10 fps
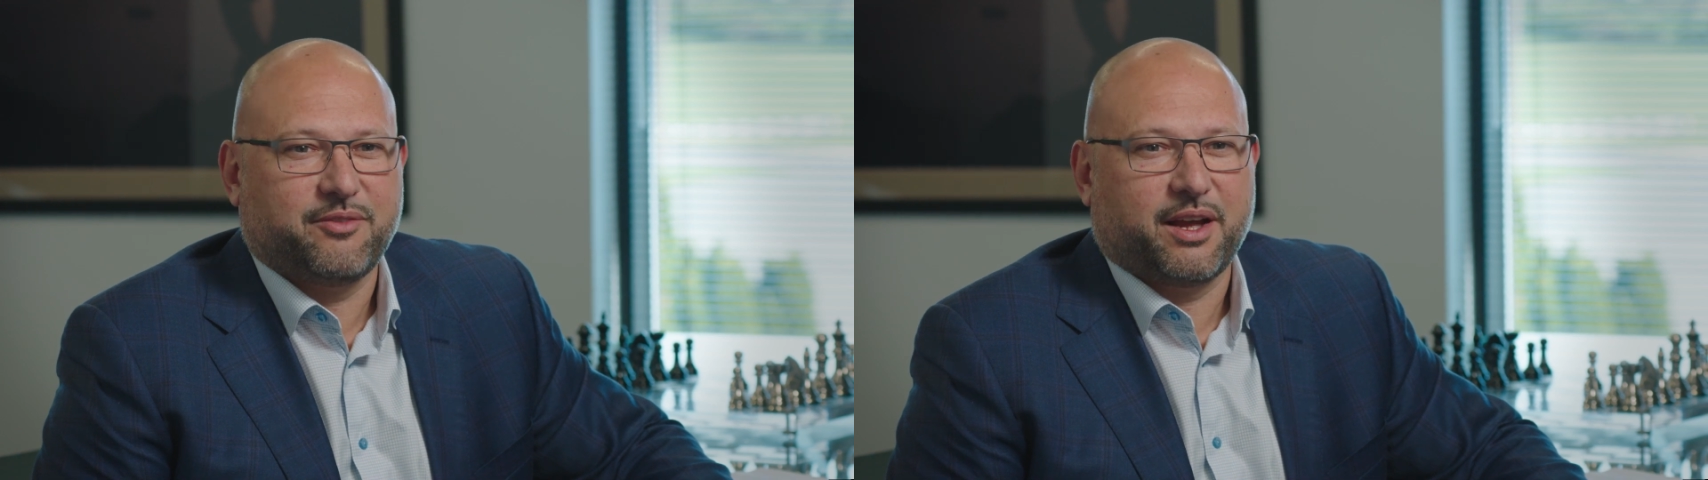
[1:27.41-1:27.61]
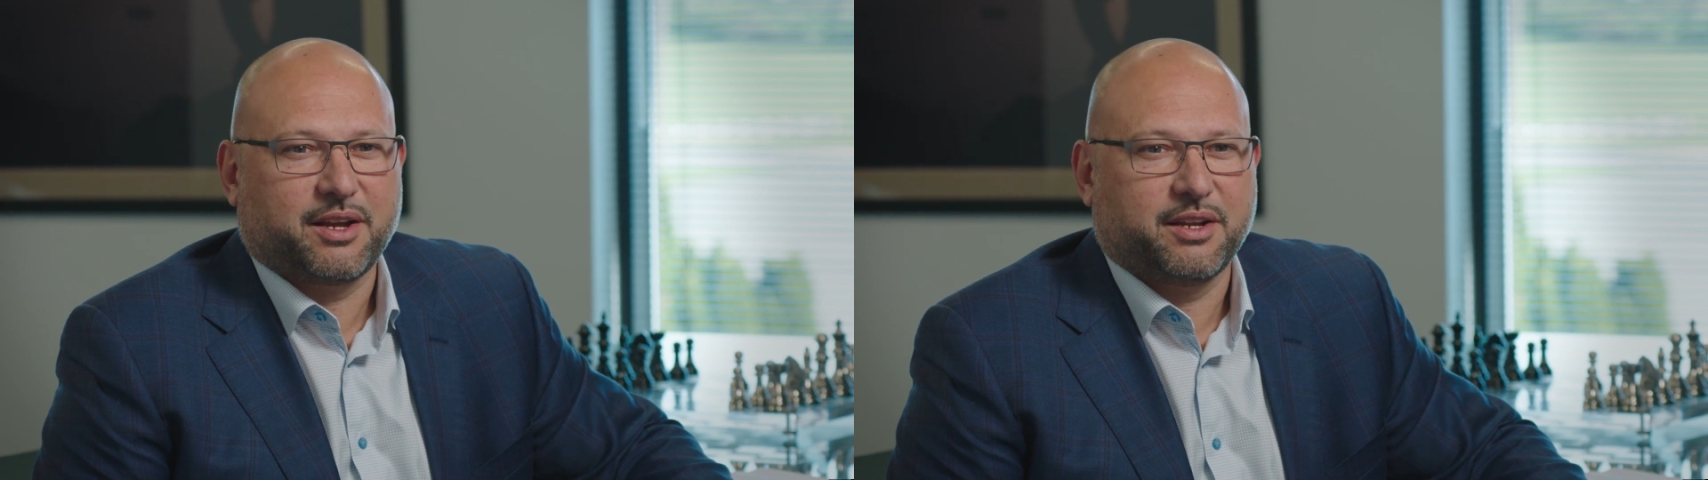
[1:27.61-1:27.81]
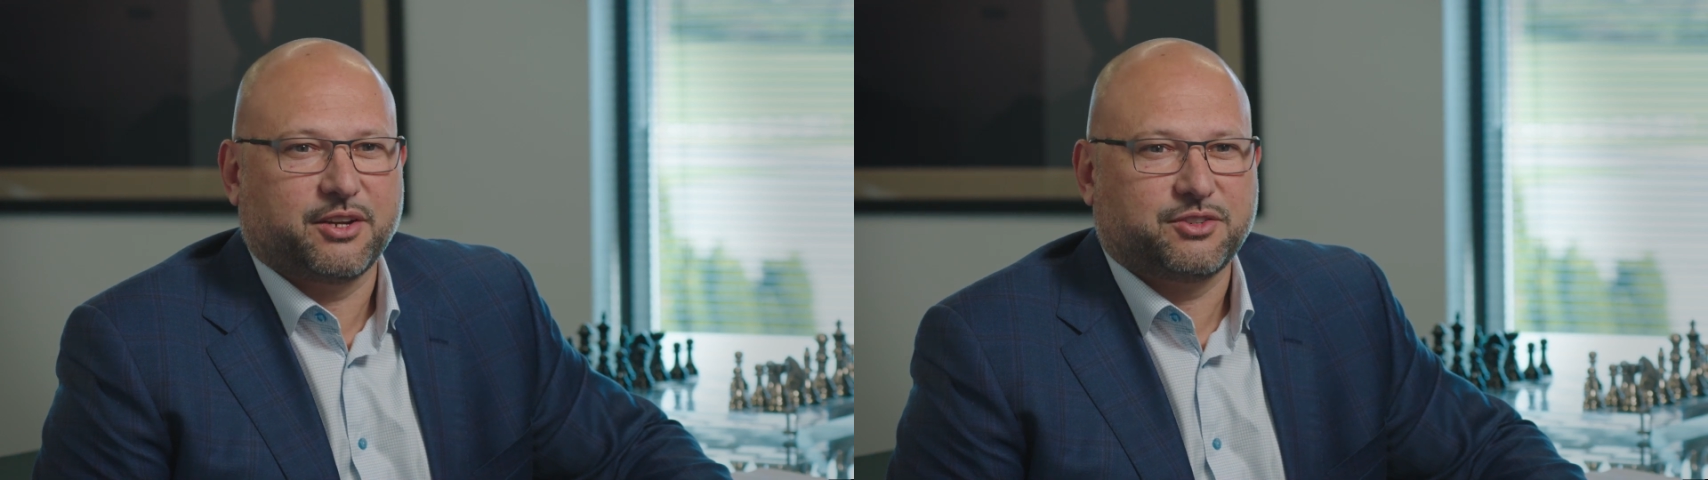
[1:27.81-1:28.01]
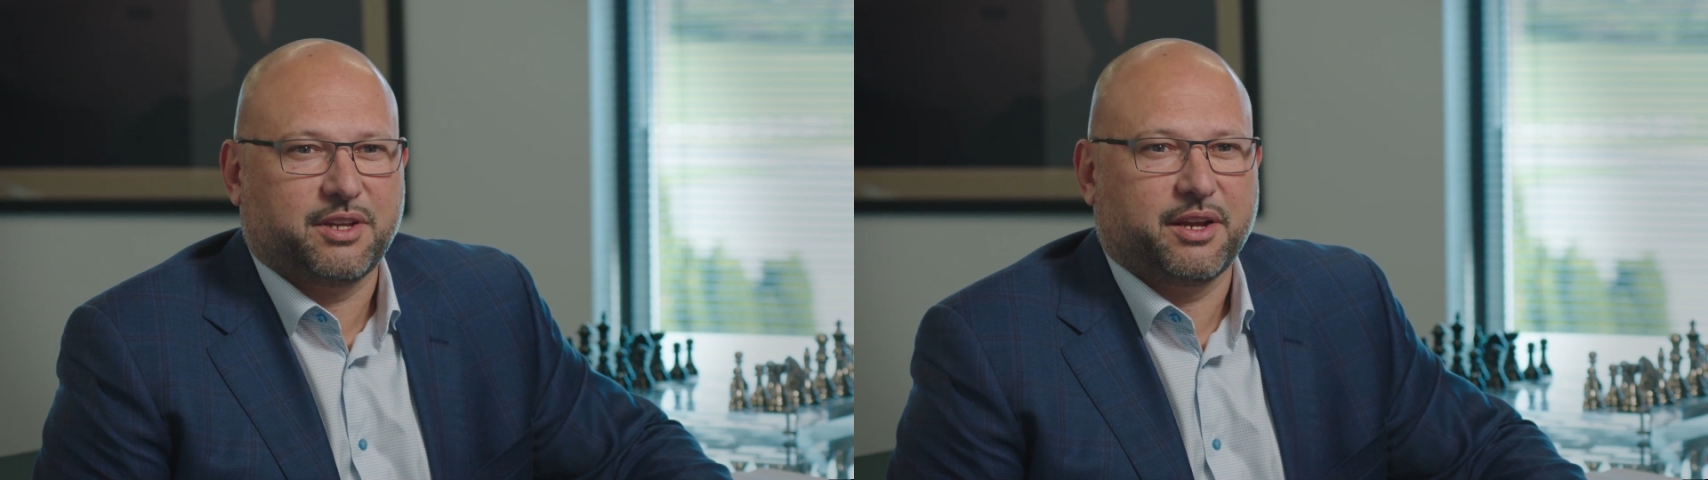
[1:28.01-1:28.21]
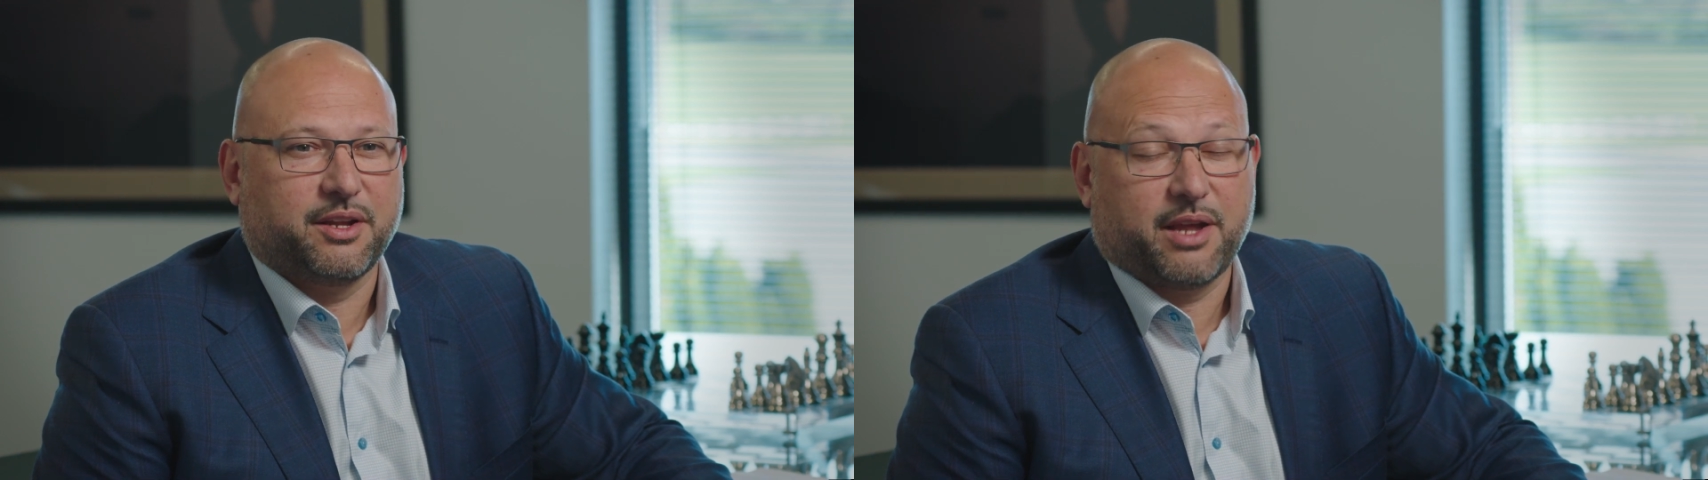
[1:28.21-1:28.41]
that
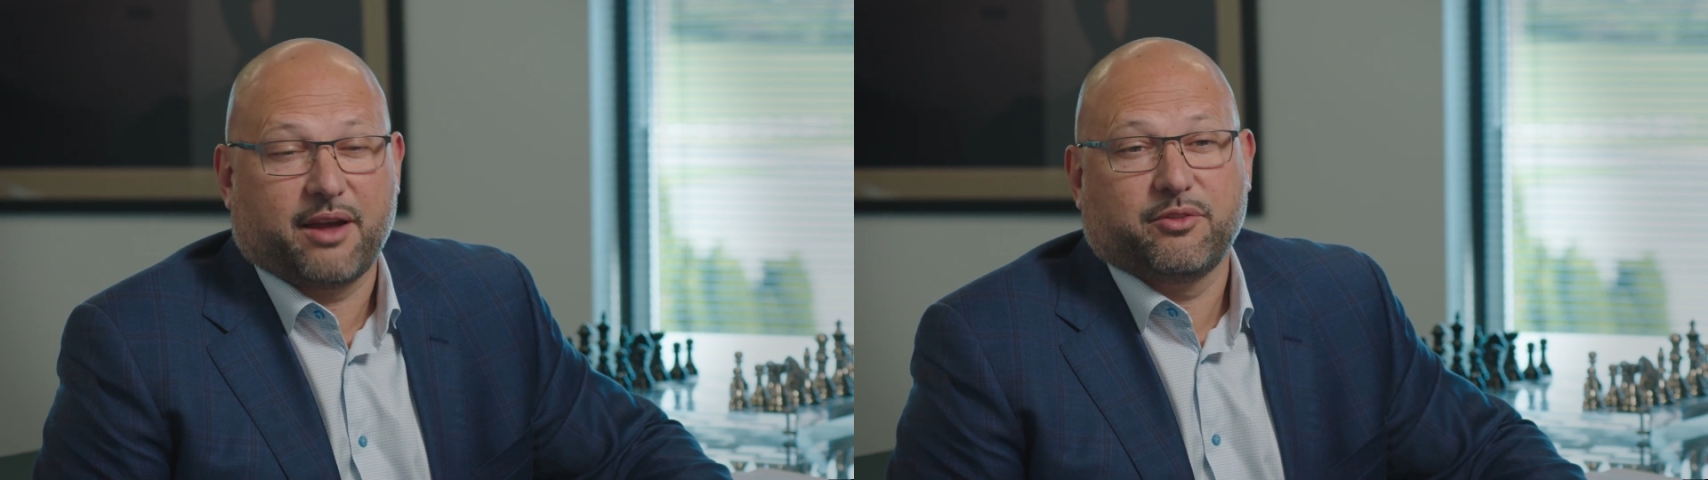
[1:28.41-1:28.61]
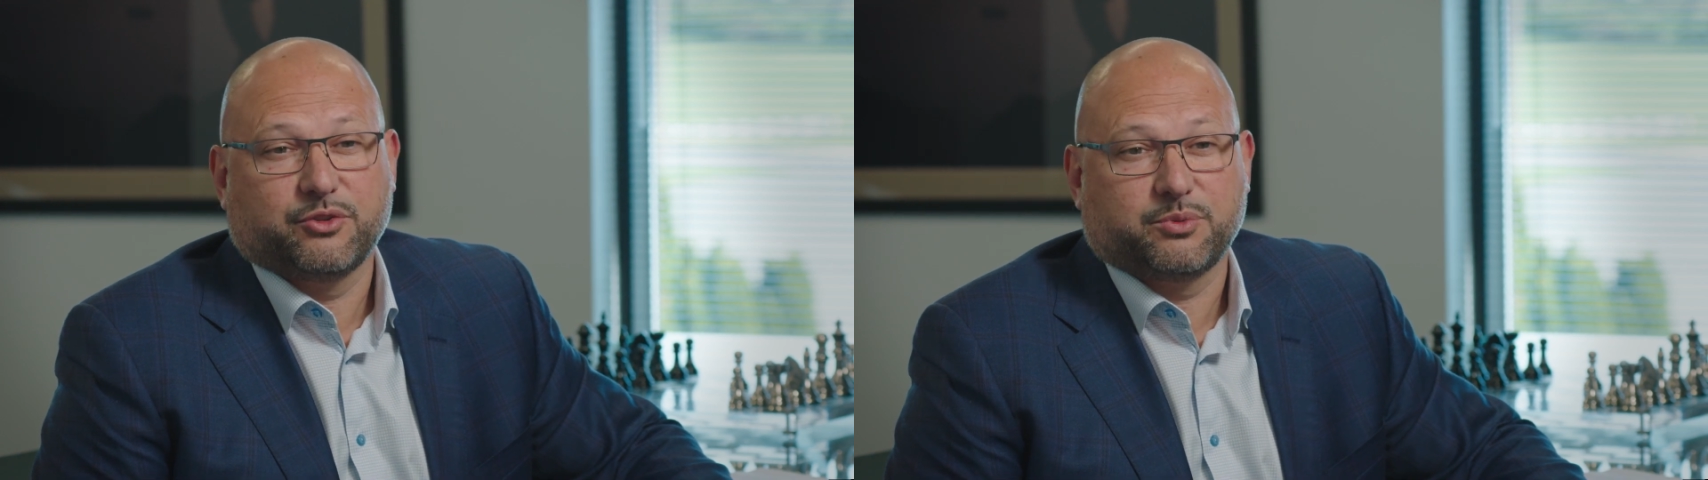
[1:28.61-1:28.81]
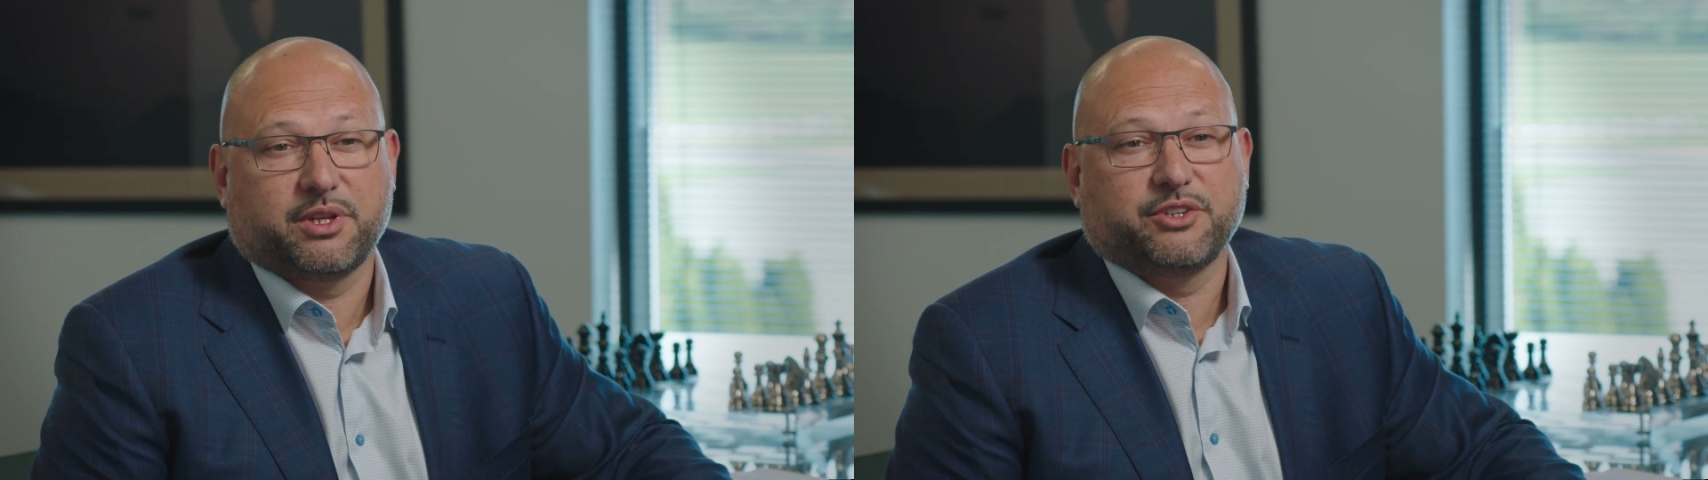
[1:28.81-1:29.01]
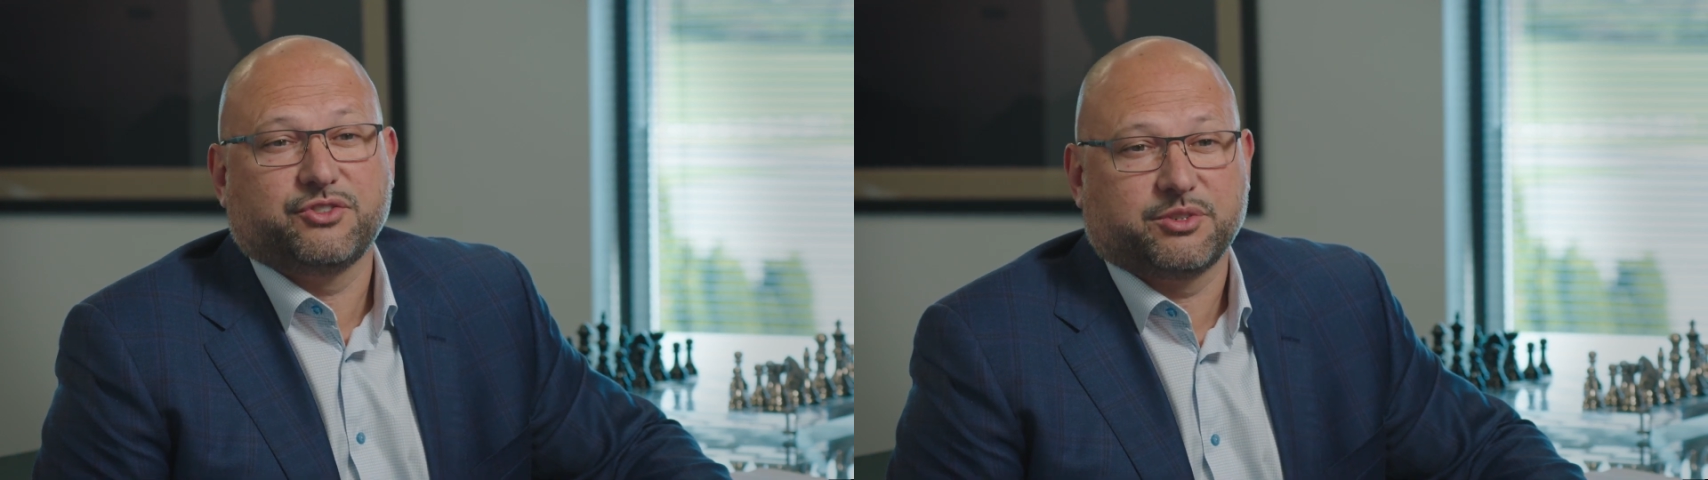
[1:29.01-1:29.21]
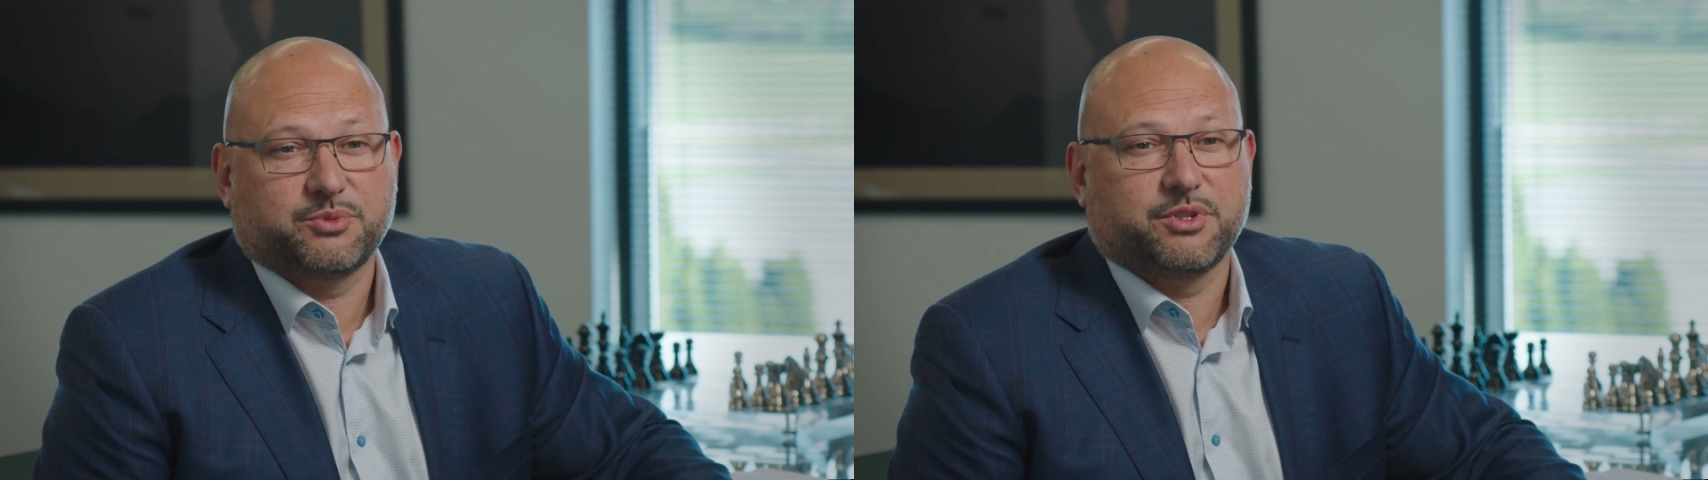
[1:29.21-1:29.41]
connection and have those relationships.